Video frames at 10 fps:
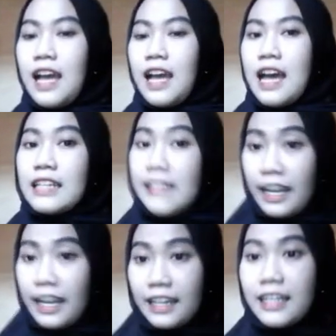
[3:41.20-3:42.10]
The
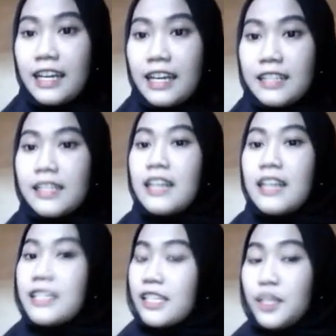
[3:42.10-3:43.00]
second is
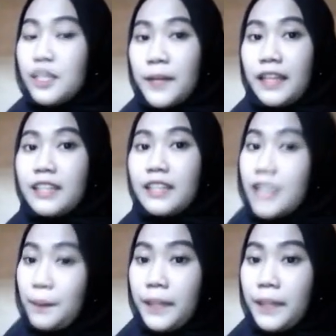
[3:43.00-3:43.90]
systematic
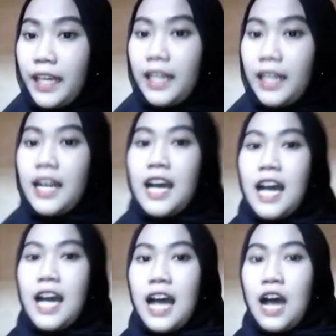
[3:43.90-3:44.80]
sampling.
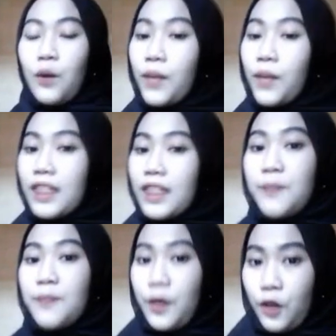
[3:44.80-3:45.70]
With this
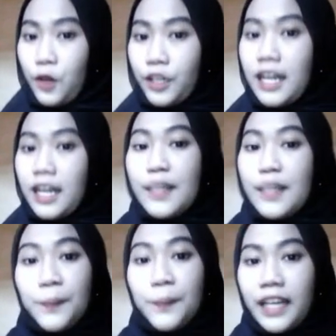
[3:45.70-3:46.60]
method,
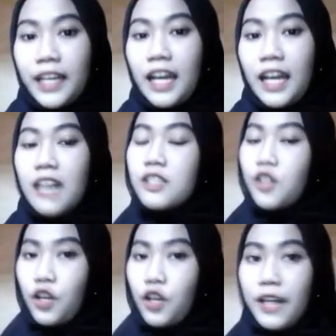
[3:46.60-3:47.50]
sampling is
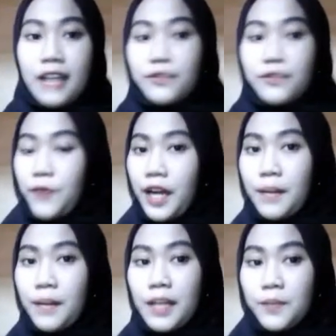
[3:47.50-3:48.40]
not as random
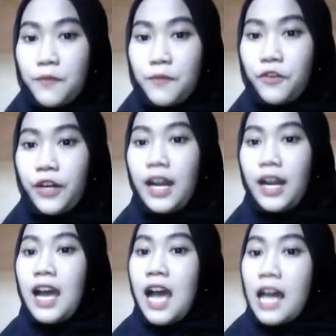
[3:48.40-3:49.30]
as before.
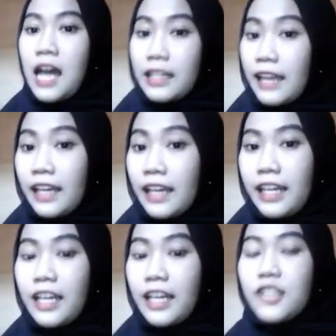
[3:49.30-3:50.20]
The technique
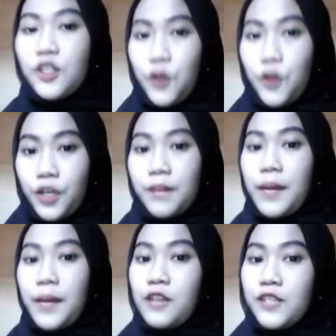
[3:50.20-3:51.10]
is done by
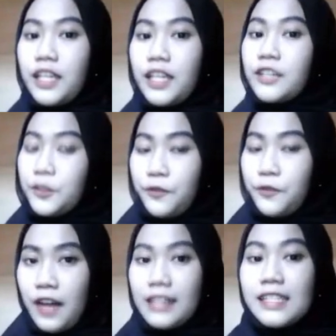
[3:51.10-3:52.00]
using
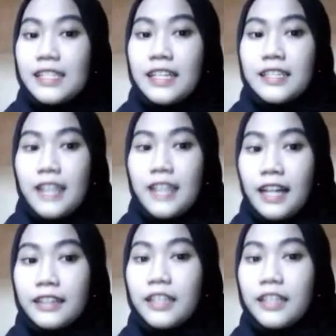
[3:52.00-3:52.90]
intervals in
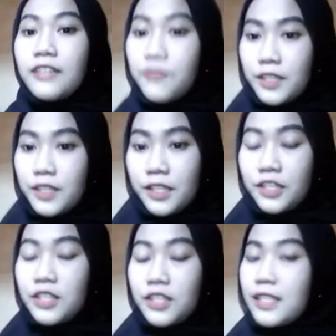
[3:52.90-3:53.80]
selecting research
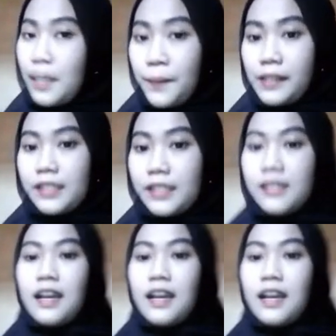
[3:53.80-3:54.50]
samples.